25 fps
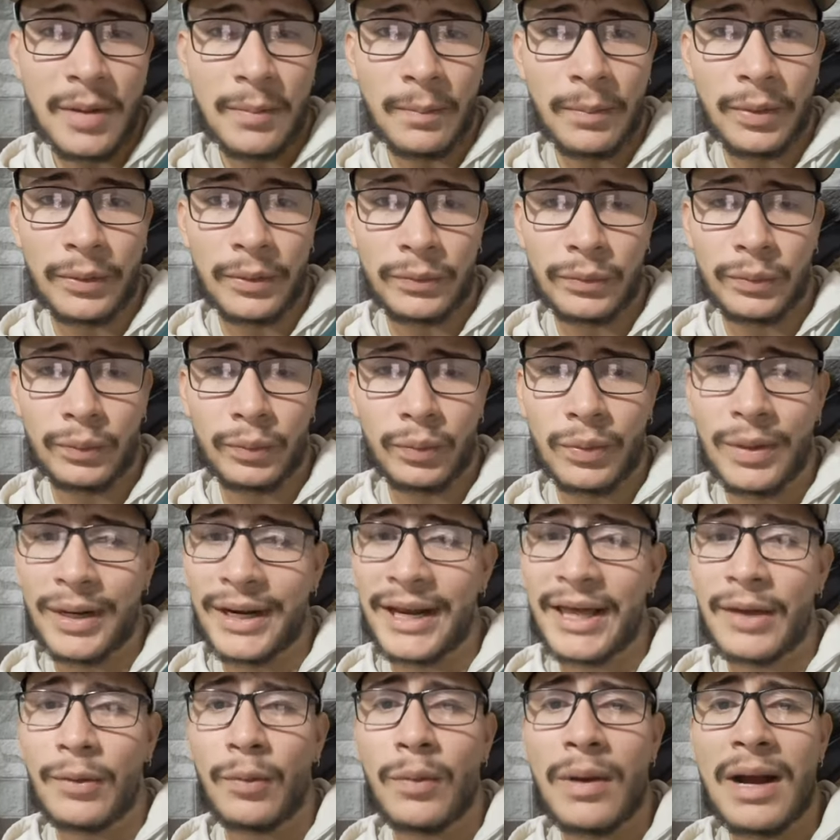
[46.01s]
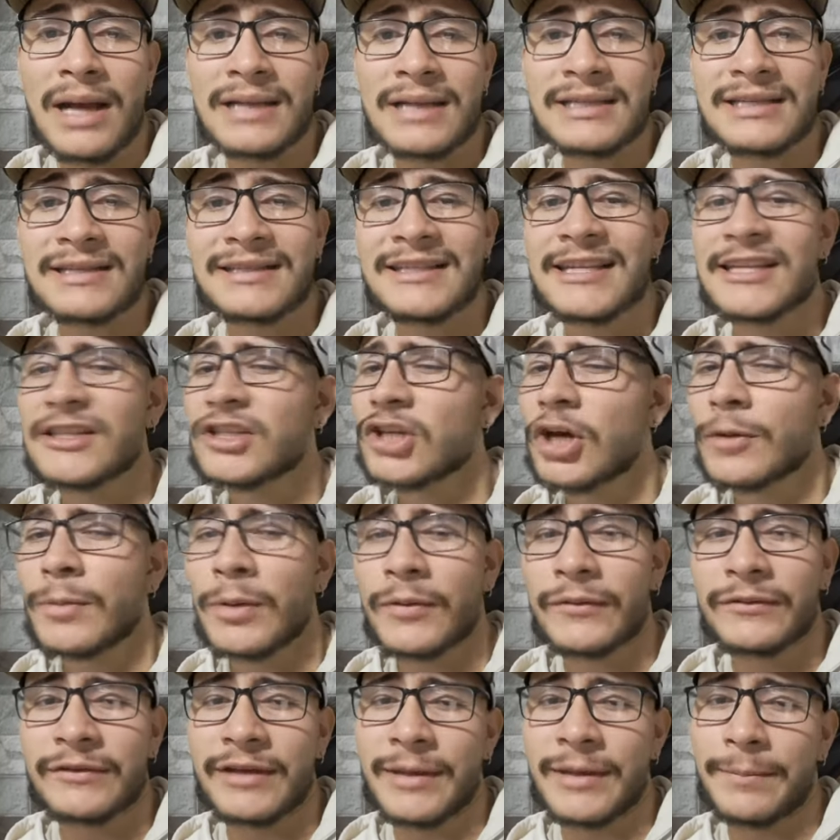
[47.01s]
But when I was at the top
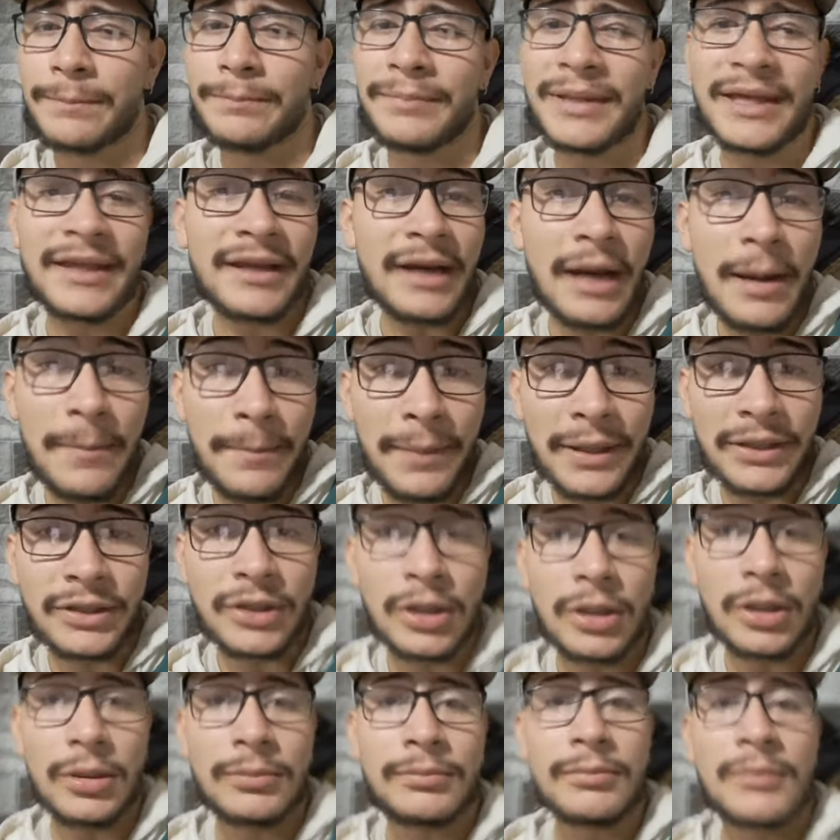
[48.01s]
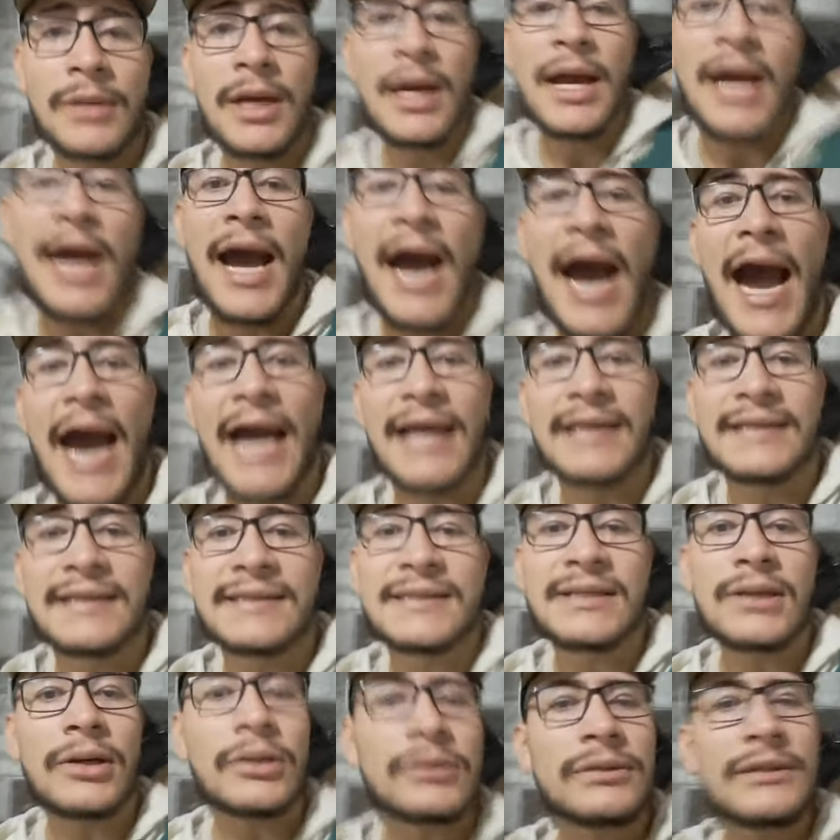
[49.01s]
of the Piedra del Peñol, I
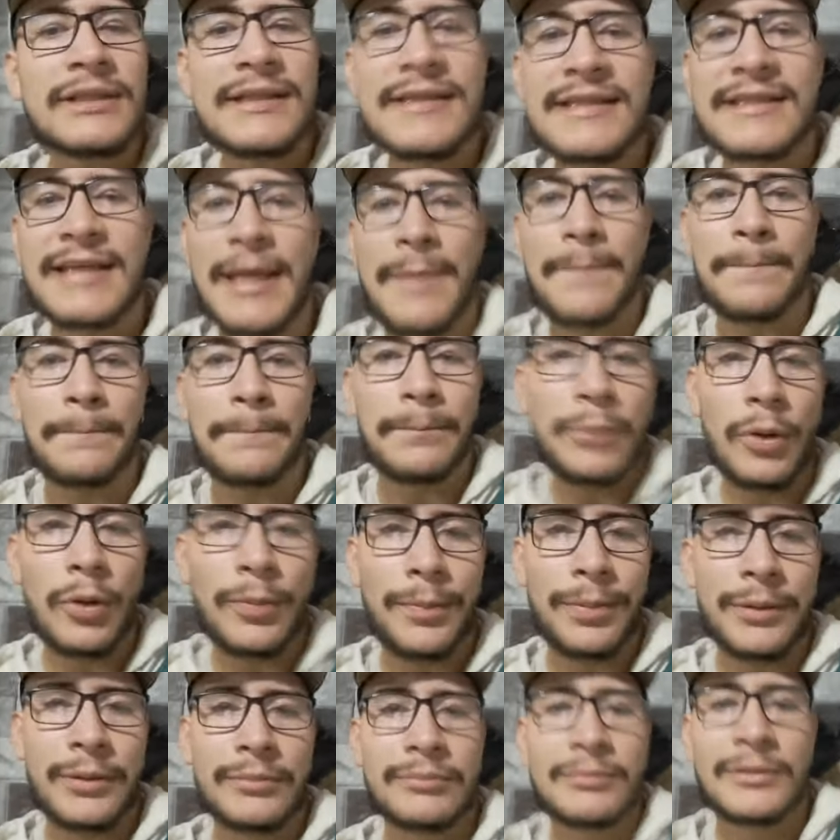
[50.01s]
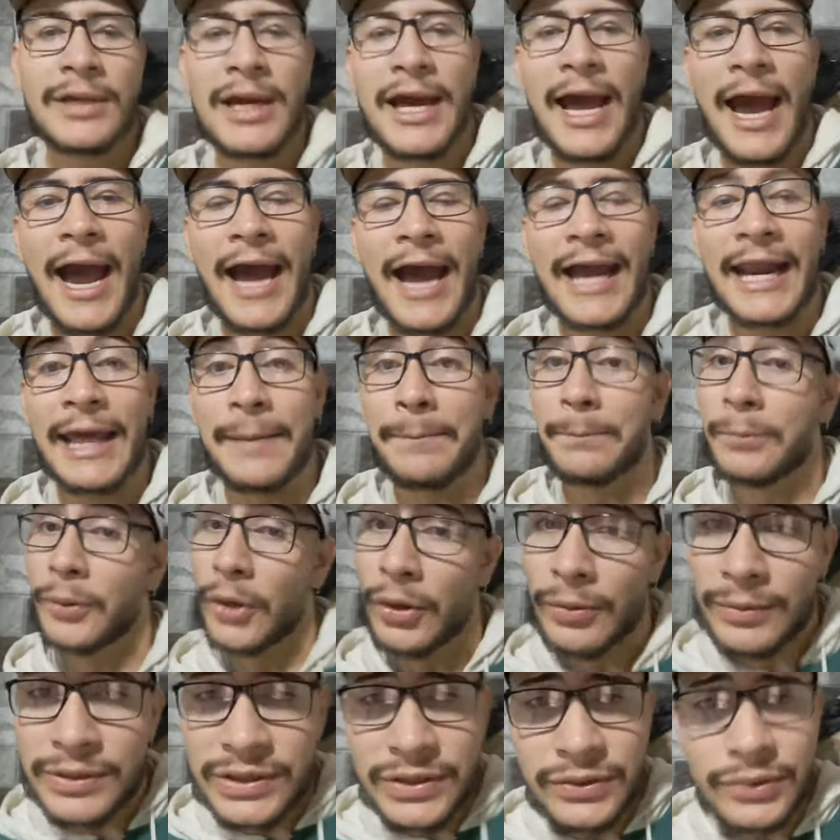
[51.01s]
saw the same puppy, and I
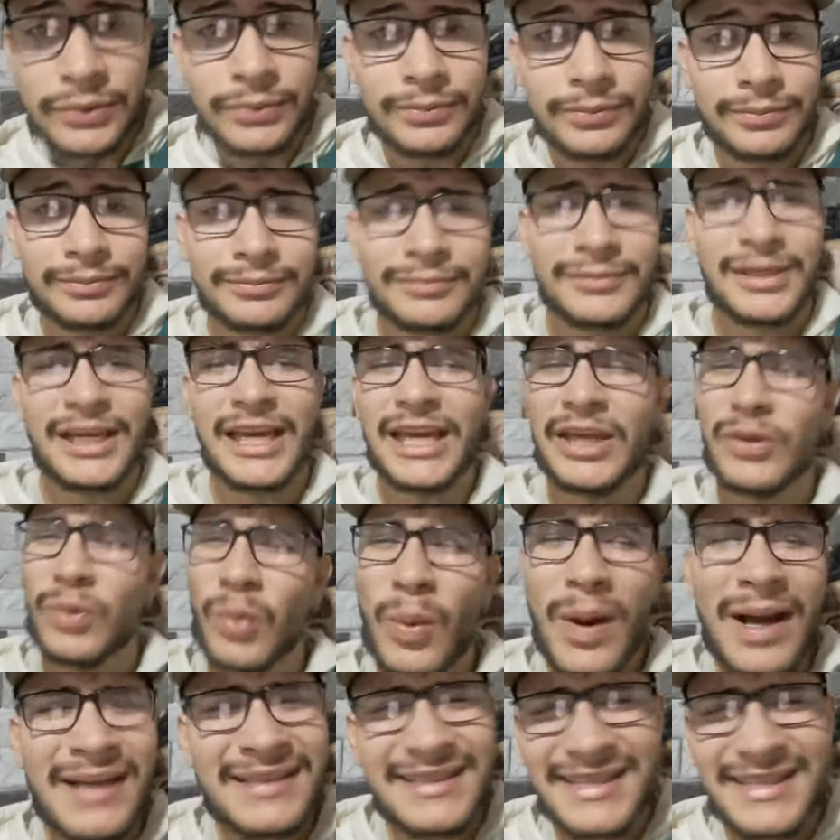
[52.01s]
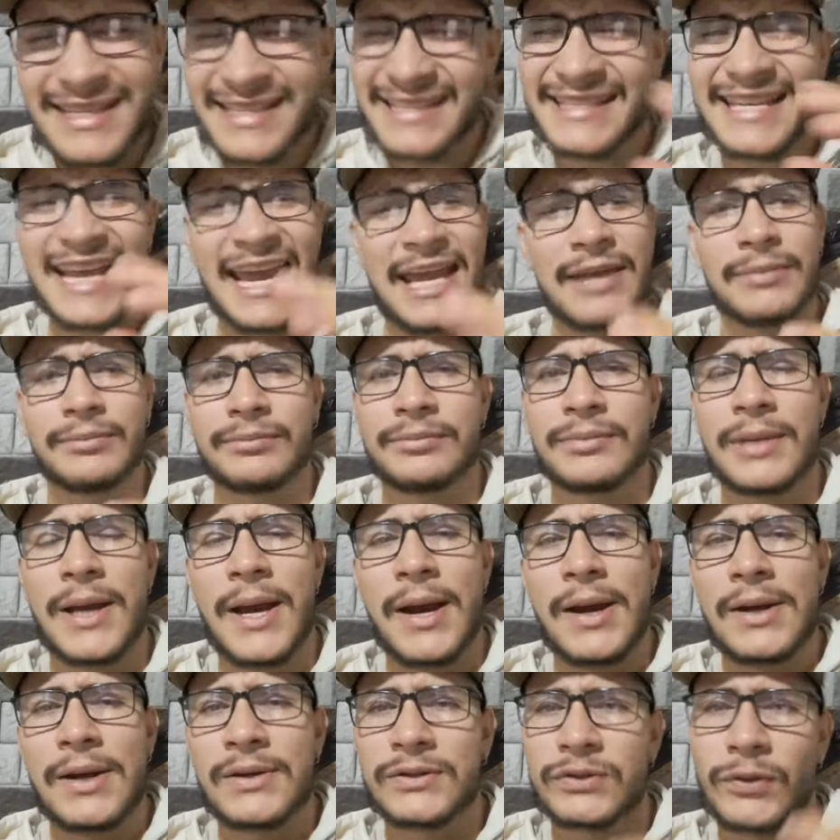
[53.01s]
promise you, it was the same,
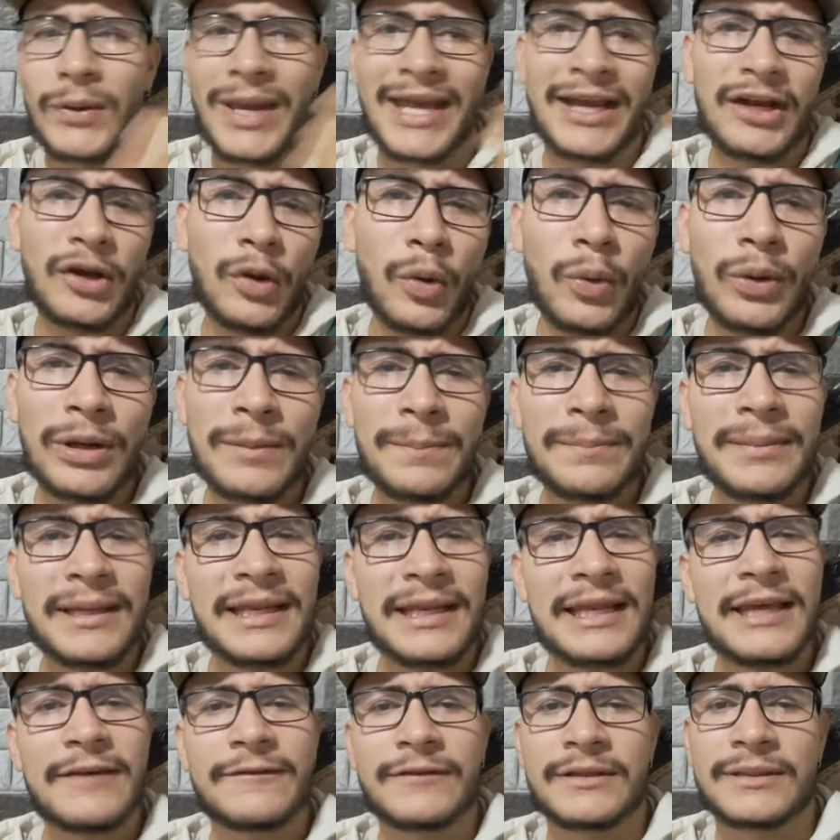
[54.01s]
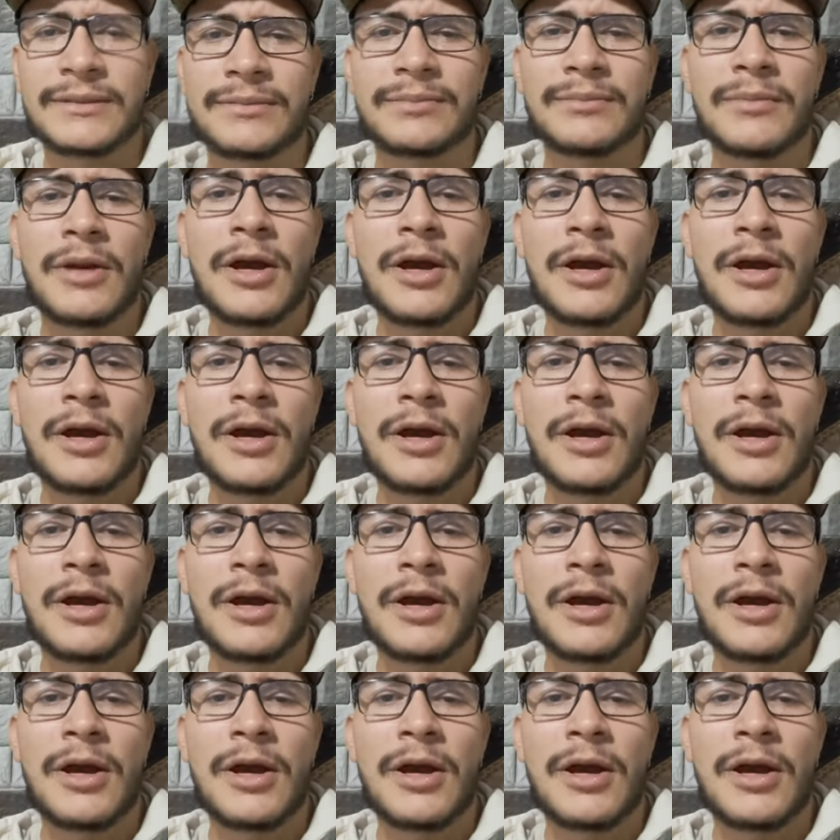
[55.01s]
so I couldn't believe it.